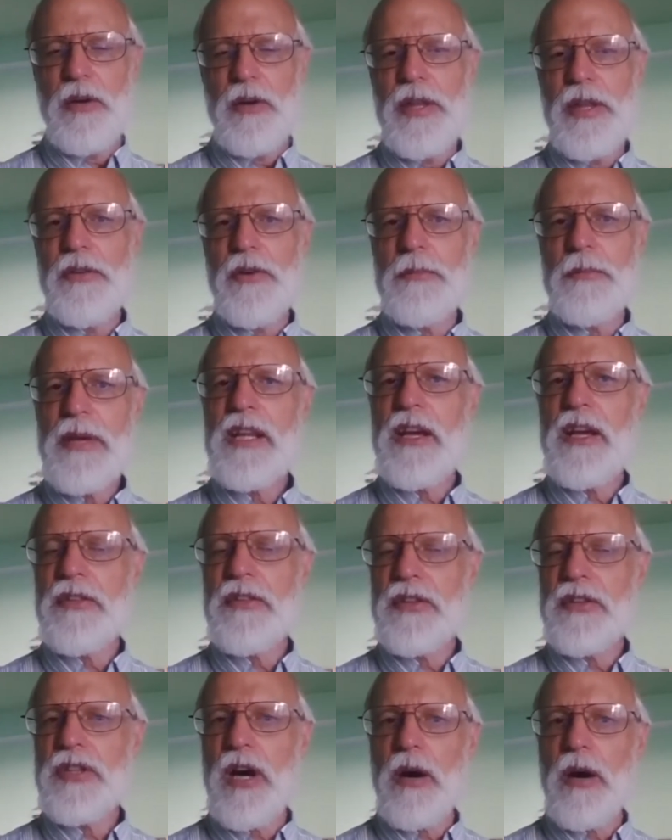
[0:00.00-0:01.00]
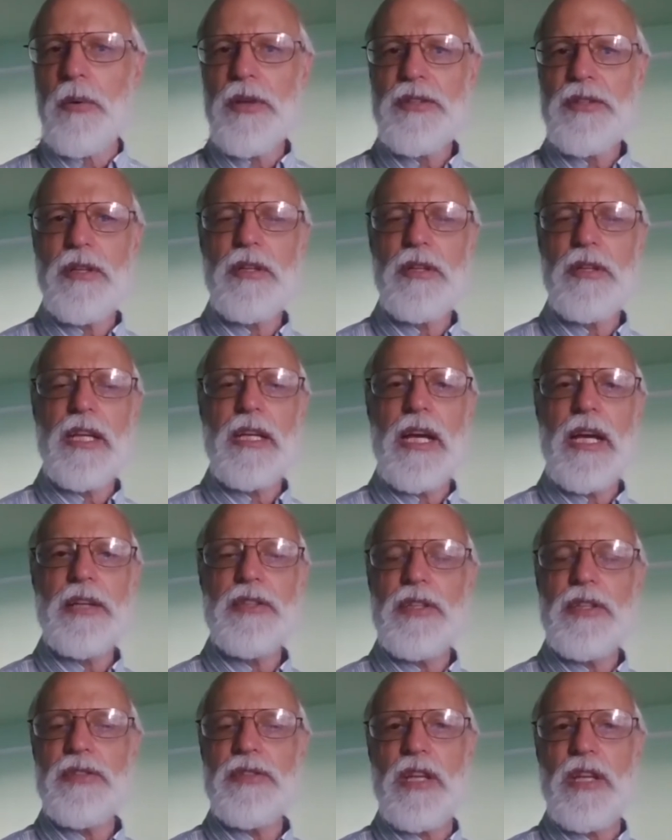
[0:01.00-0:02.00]
And there were many other Darwinists in the late
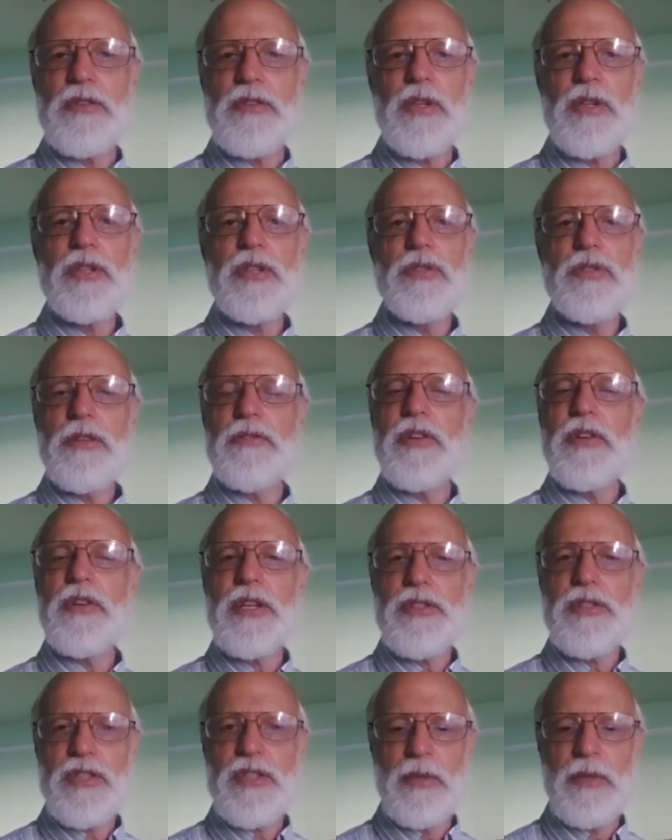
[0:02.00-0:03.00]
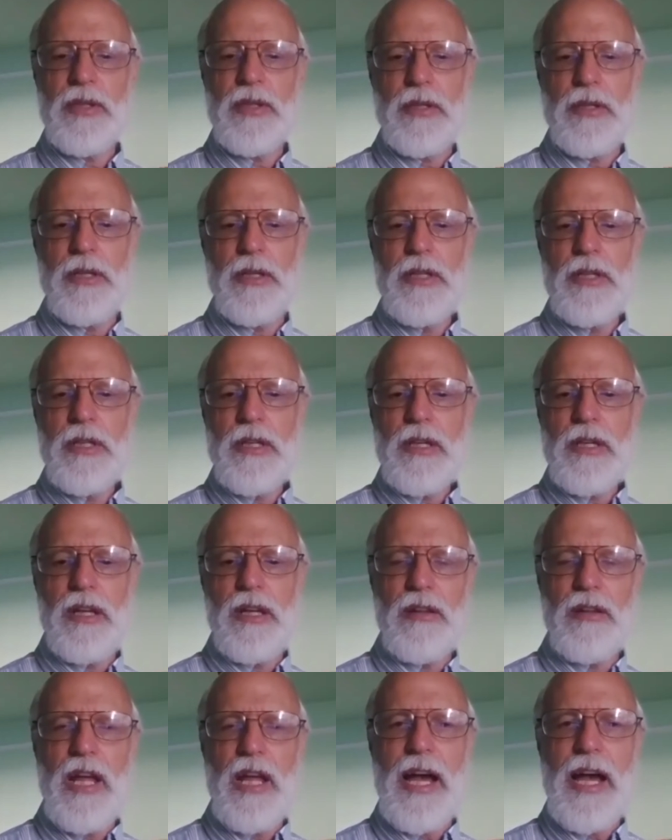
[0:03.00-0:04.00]
19th century who took a very similar
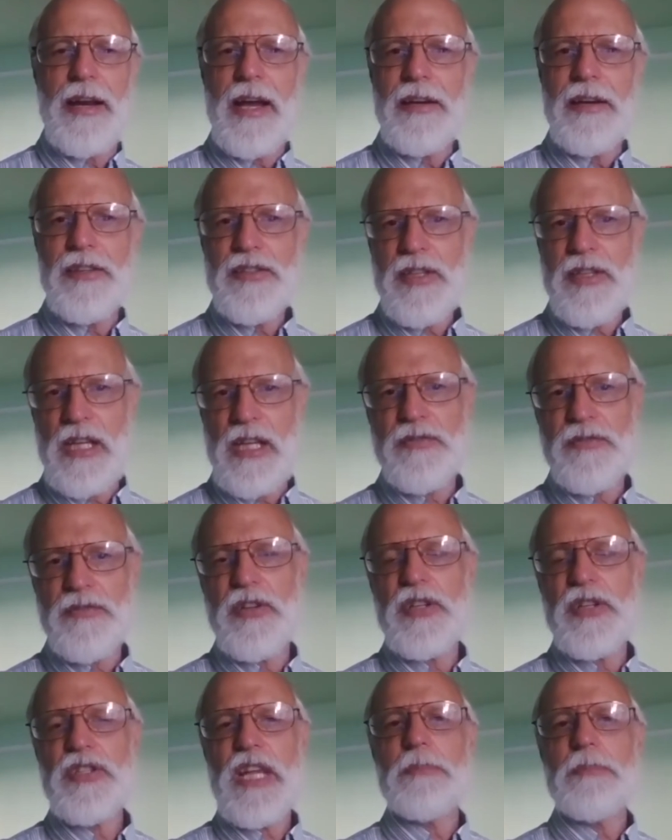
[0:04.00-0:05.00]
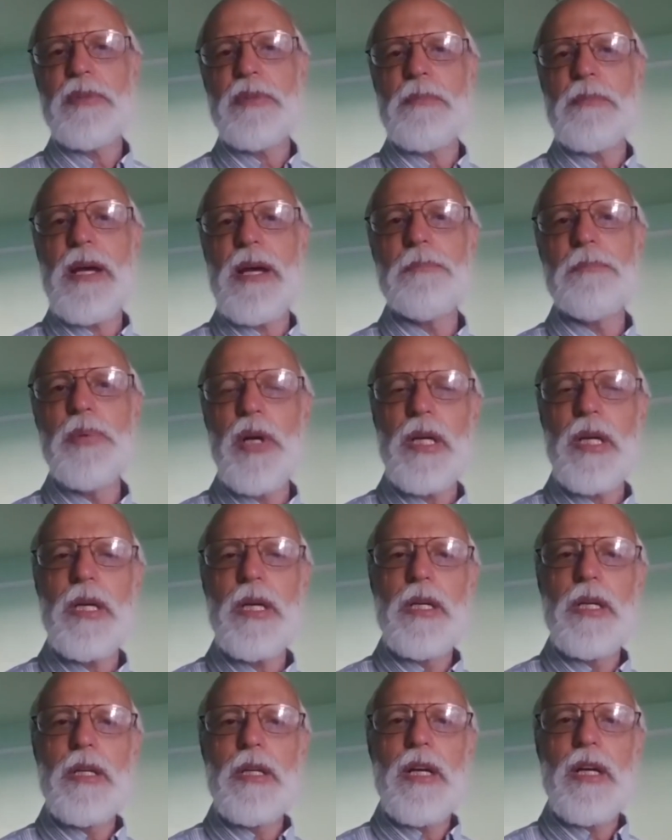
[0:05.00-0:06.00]
line. I discuss, for example, in my book,
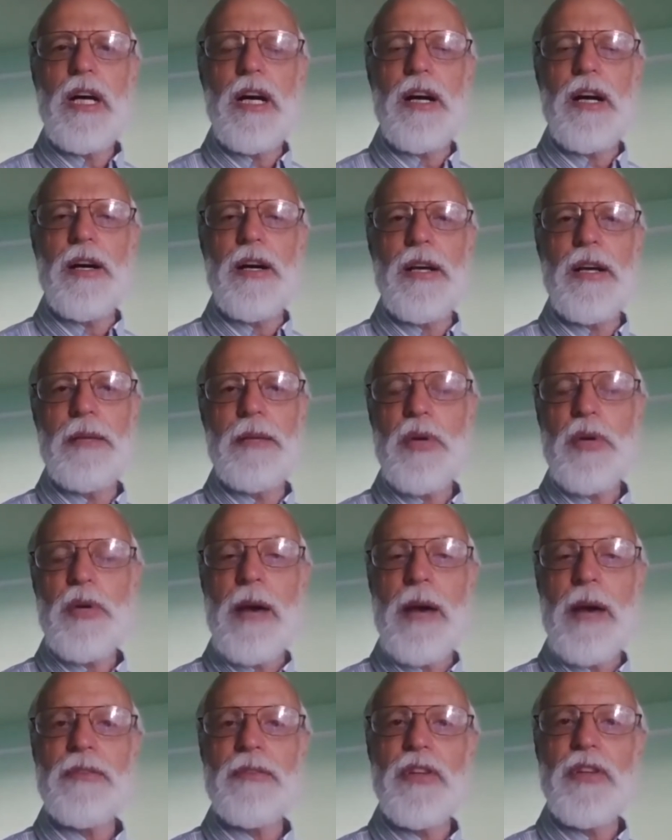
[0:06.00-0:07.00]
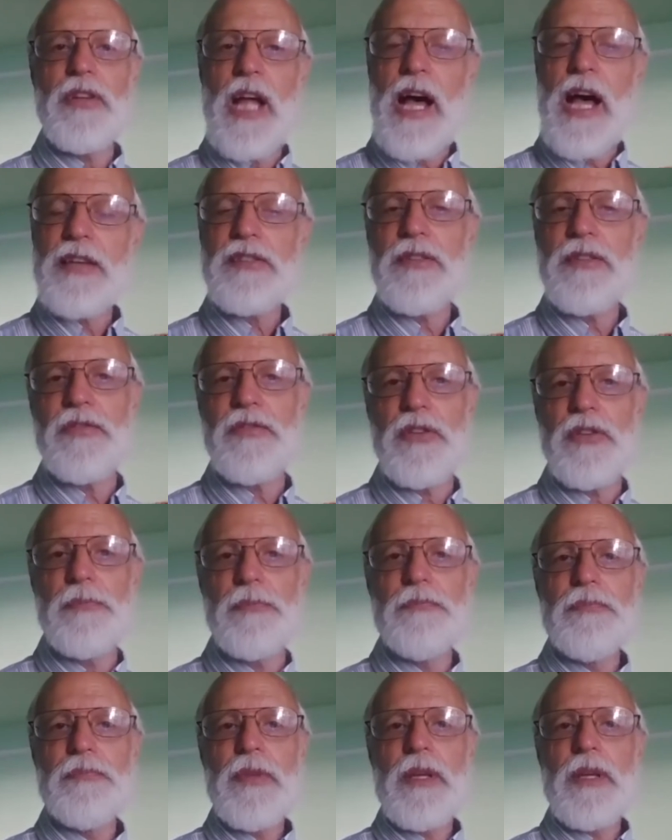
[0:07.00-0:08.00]
a prominent philosopher
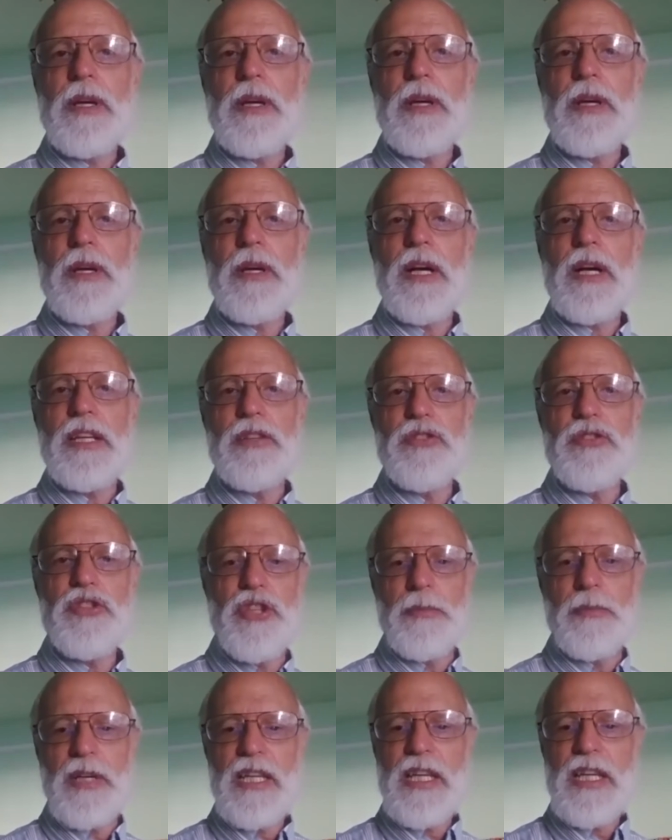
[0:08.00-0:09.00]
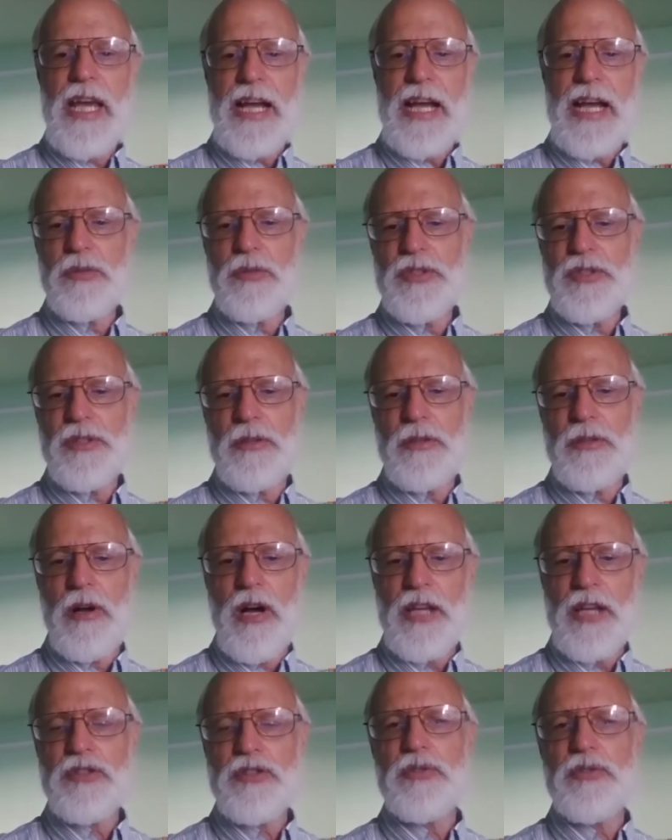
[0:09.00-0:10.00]
in Germany. He actually was in
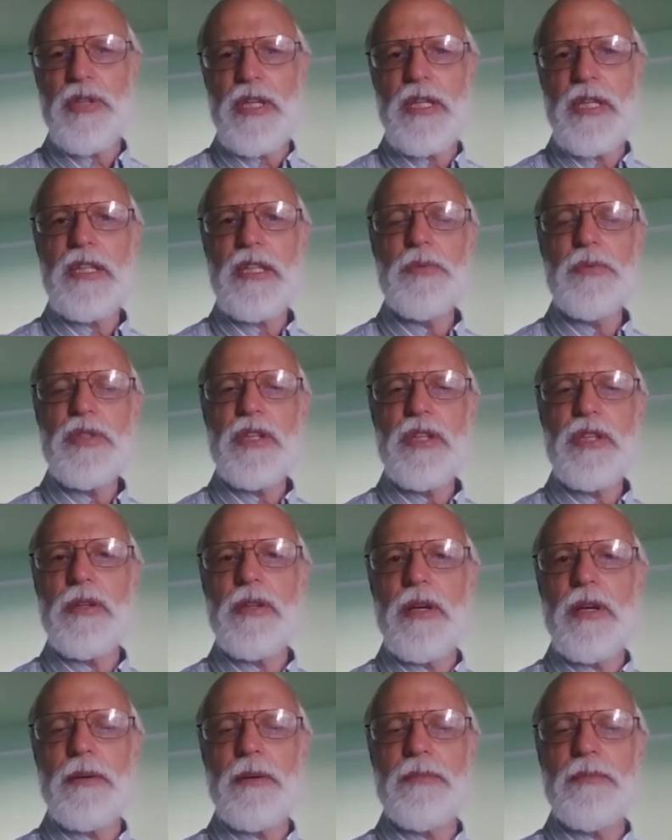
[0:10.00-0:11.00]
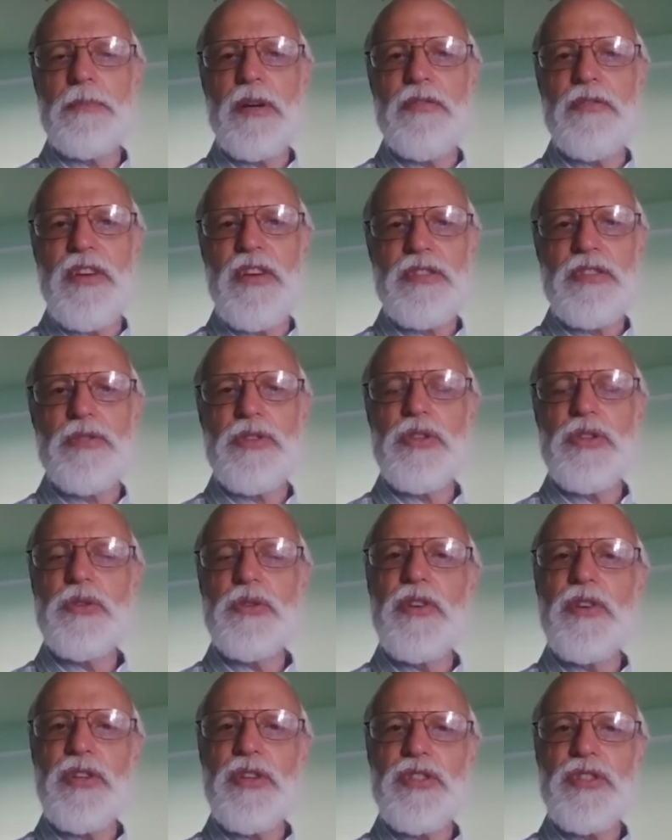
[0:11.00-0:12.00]
Austria. He was a professor at the
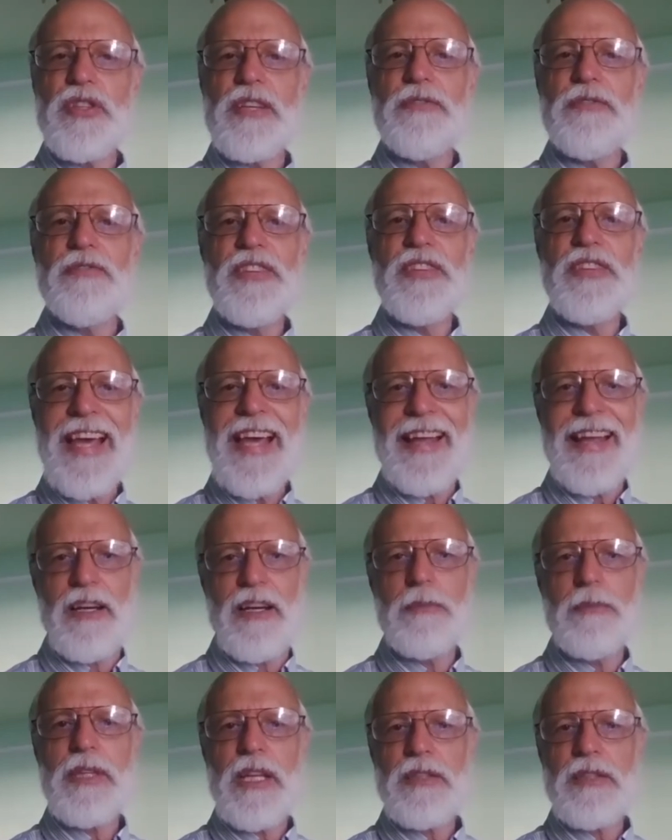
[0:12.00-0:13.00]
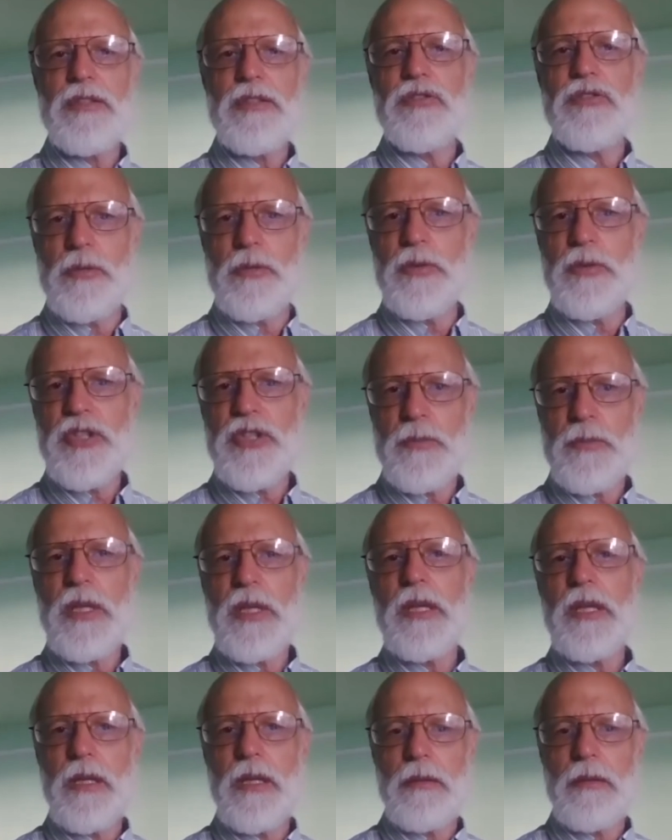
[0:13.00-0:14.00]
University of Vienna, but that's a
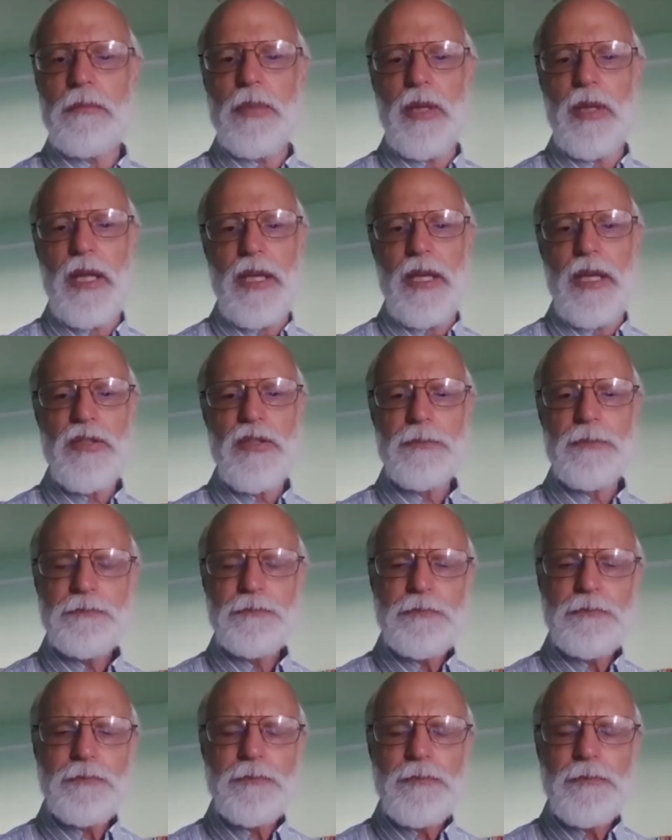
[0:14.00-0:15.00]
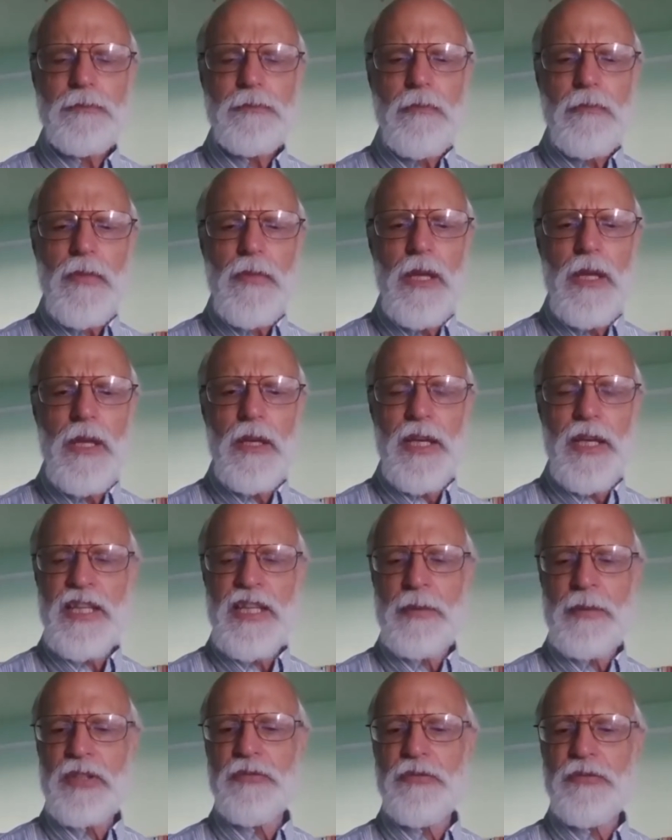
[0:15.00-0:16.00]
German-speaking place. His name
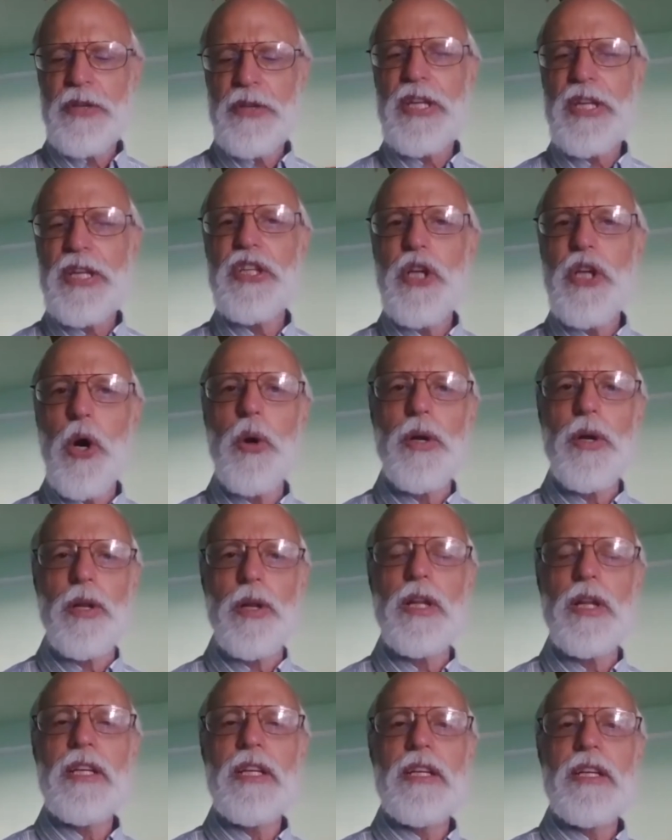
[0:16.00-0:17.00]
was Friedrich Jodl.